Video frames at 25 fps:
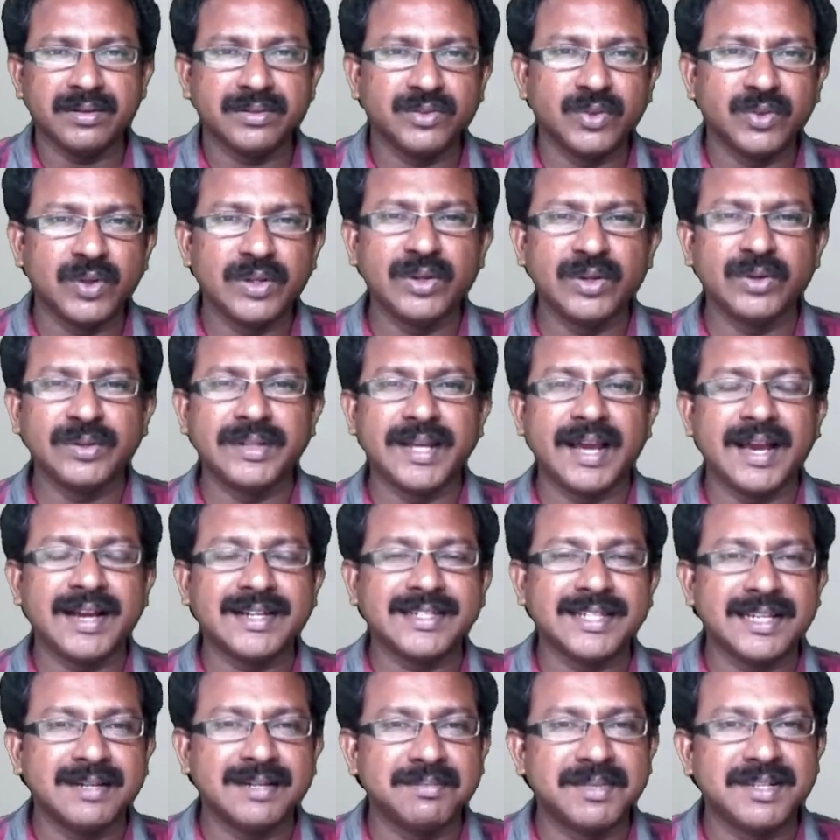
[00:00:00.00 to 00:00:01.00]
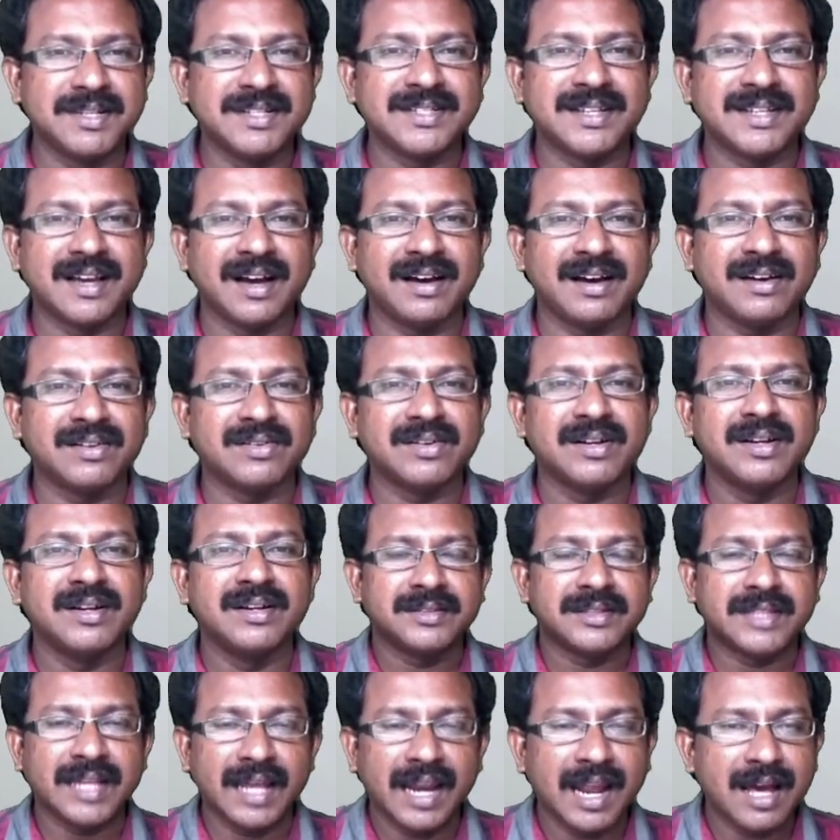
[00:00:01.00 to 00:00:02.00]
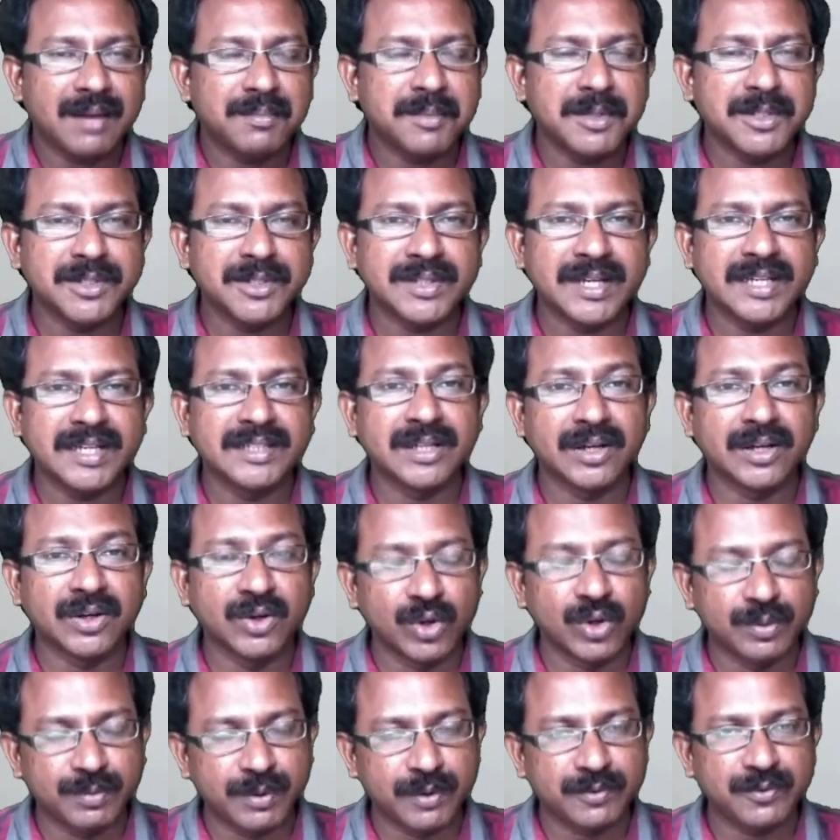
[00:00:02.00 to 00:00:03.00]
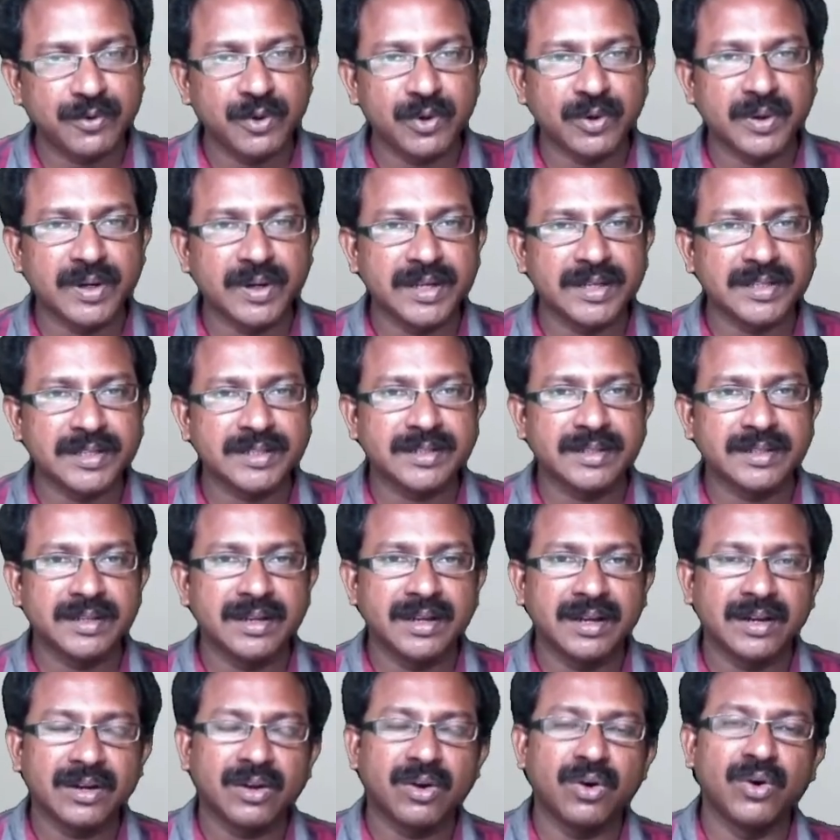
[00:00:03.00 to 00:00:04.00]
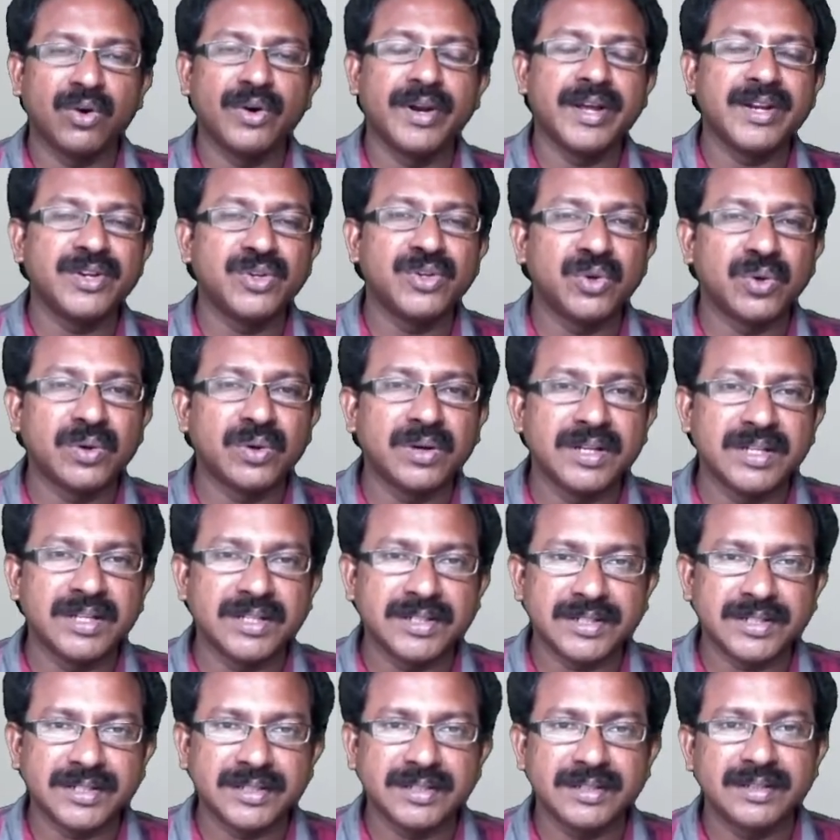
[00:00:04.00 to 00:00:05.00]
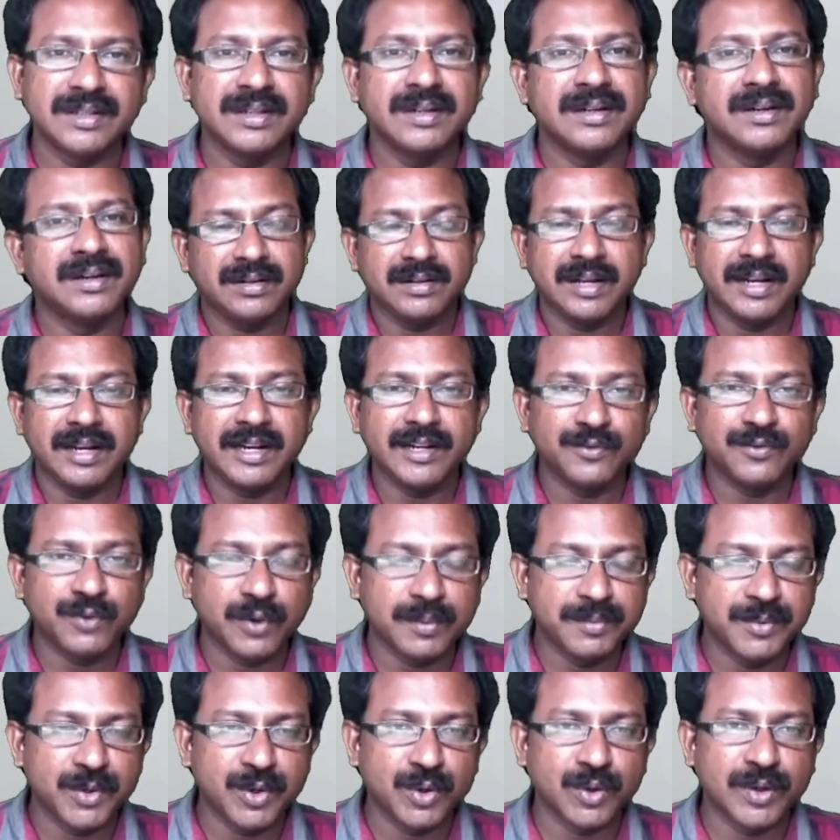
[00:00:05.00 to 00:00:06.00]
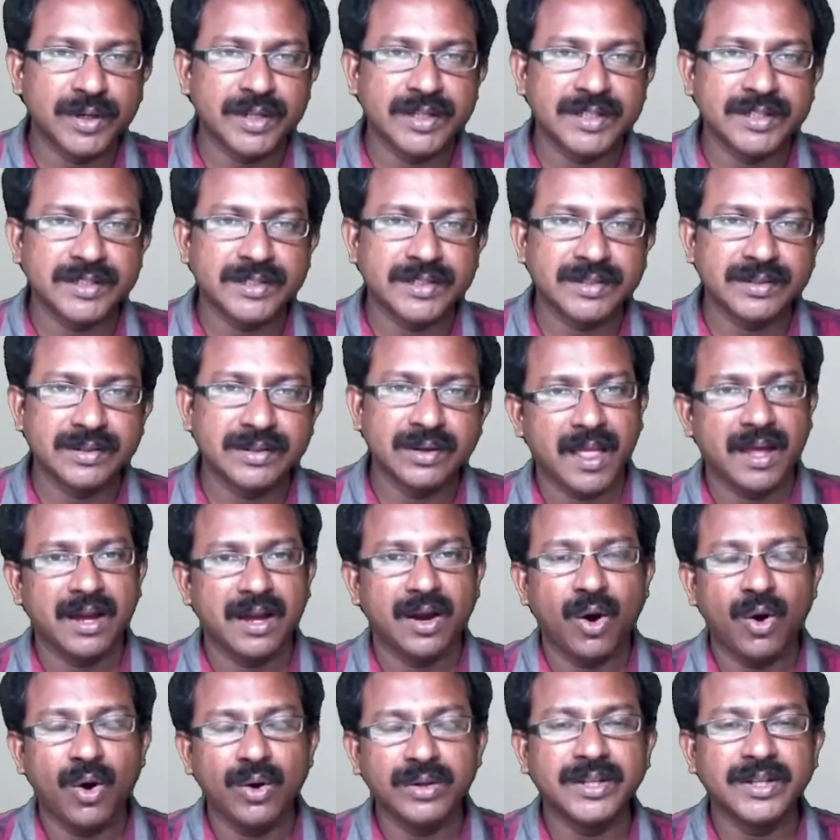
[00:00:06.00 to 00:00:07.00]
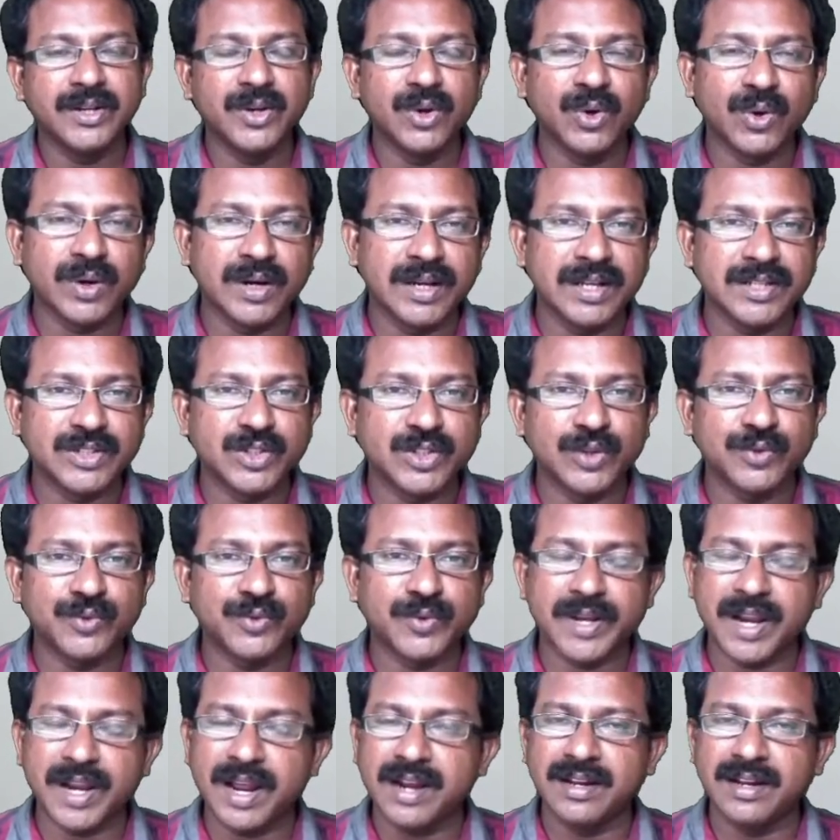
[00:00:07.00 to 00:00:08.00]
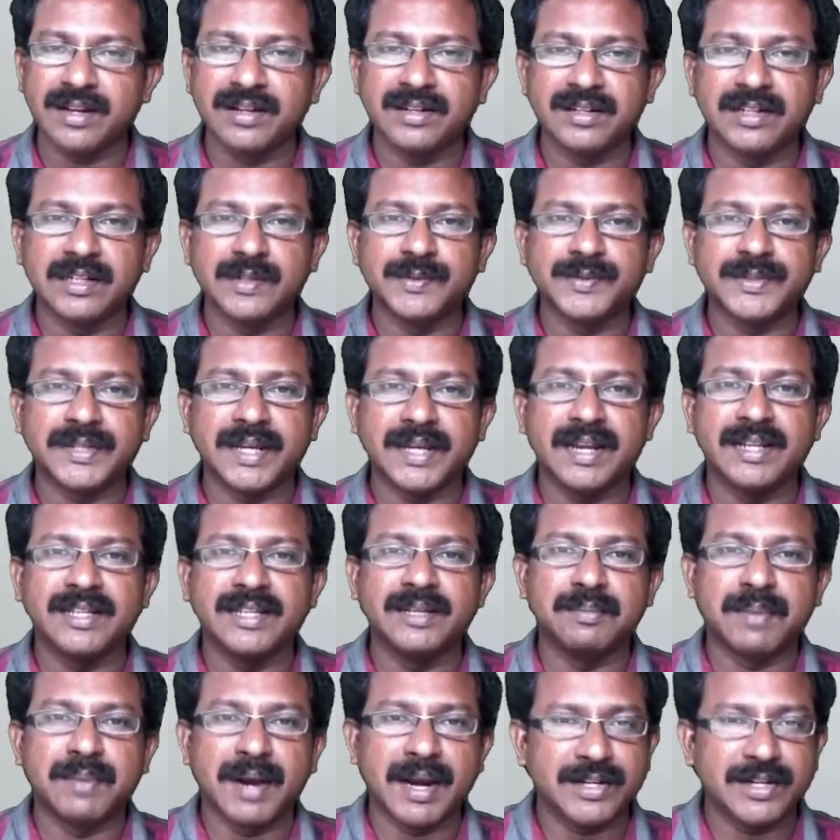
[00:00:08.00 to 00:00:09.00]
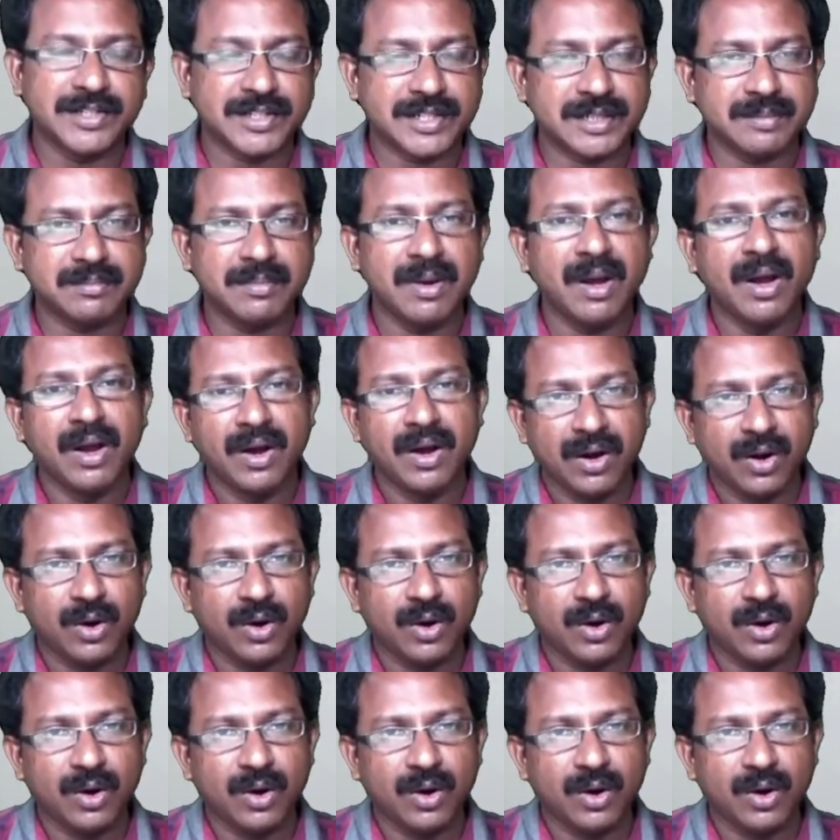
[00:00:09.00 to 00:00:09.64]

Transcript: You'll know the examples are thalamus is a group of nucleus, caudate nucleus, lentiform nucleus, or the nucleus of cranial nerves in the brainstem.